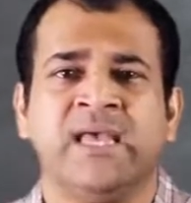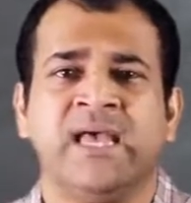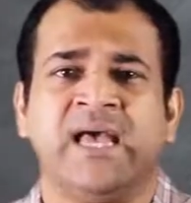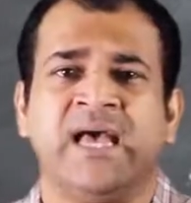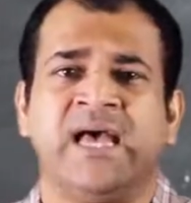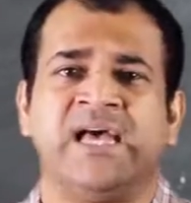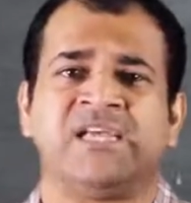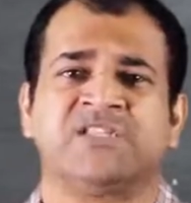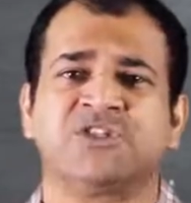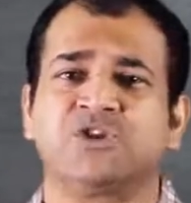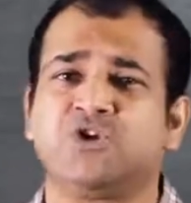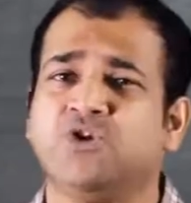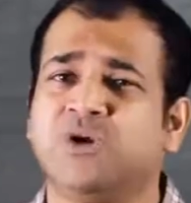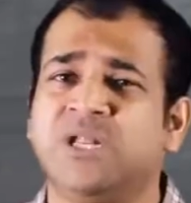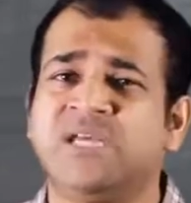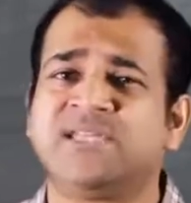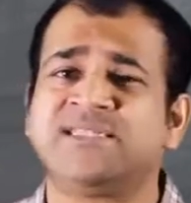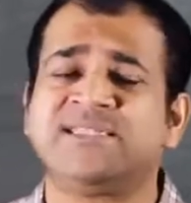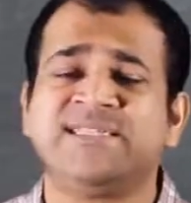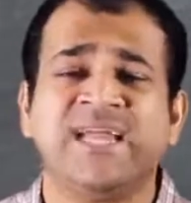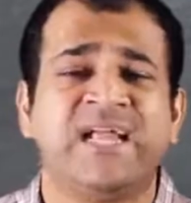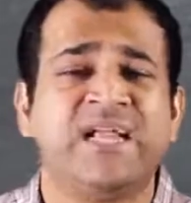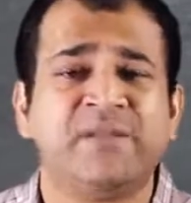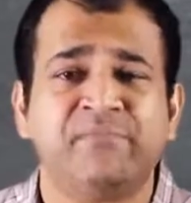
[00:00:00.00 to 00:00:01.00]
As good
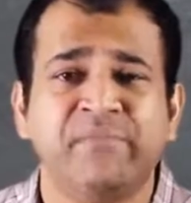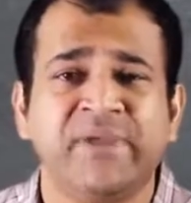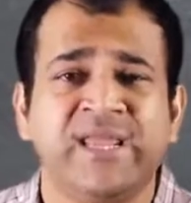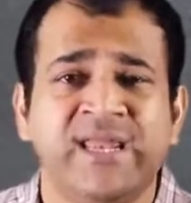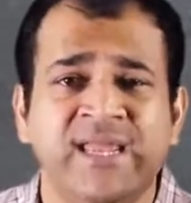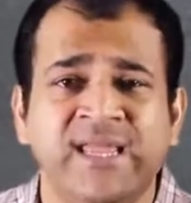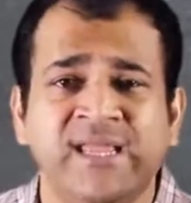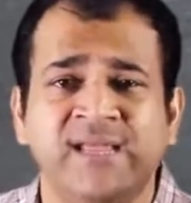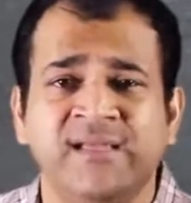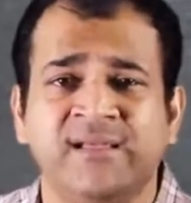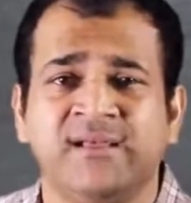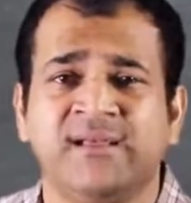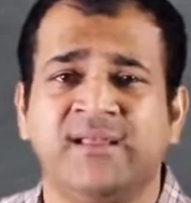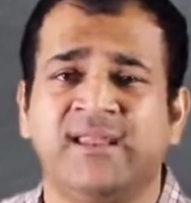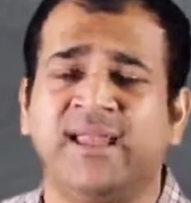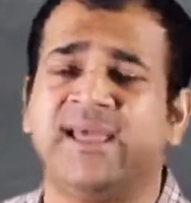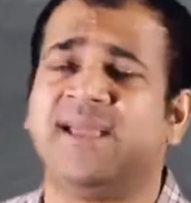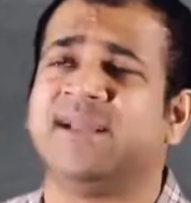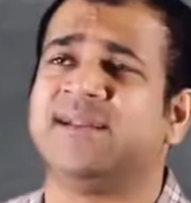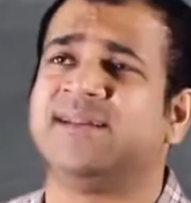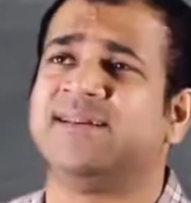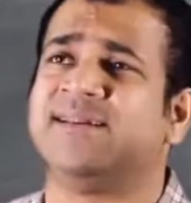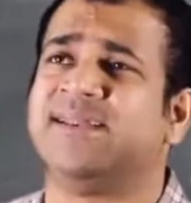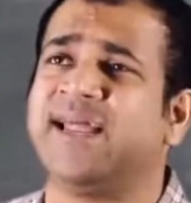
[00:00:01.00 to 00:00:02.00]
as dead meaning
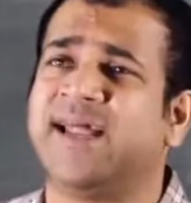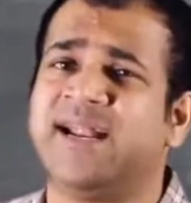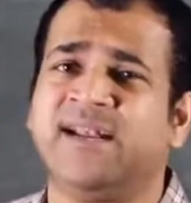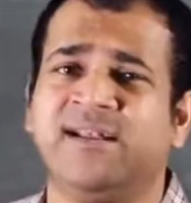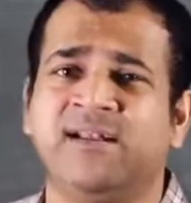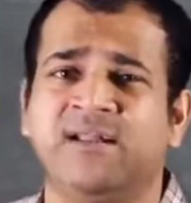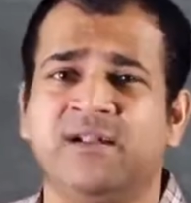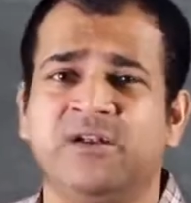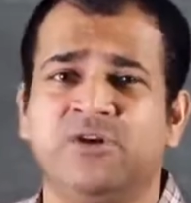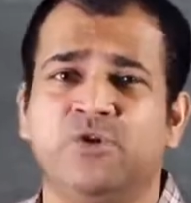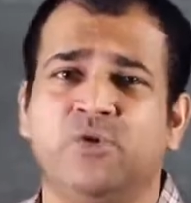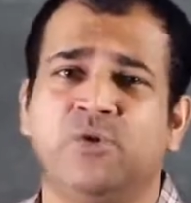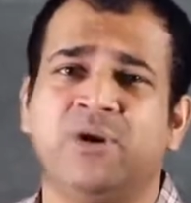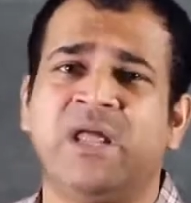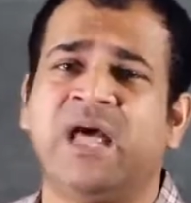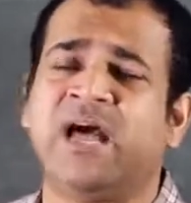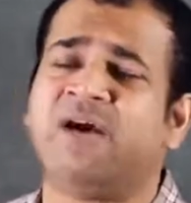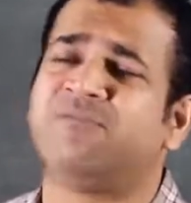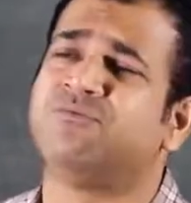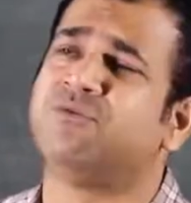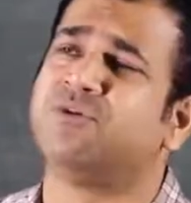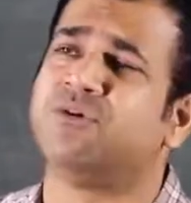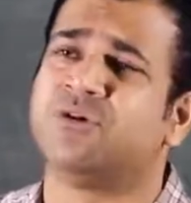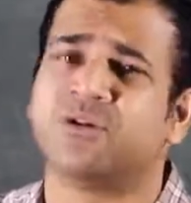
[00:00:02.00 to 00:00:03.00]
like dead, don't
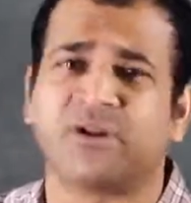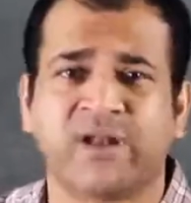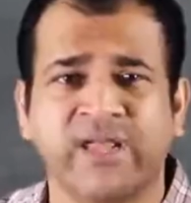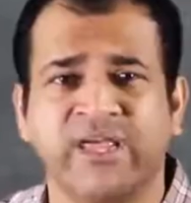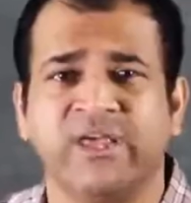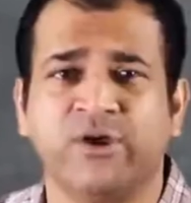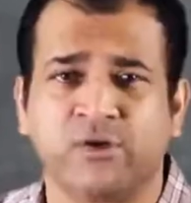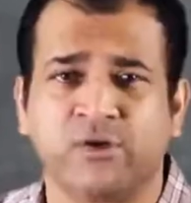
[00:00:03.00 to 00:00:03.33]
have to try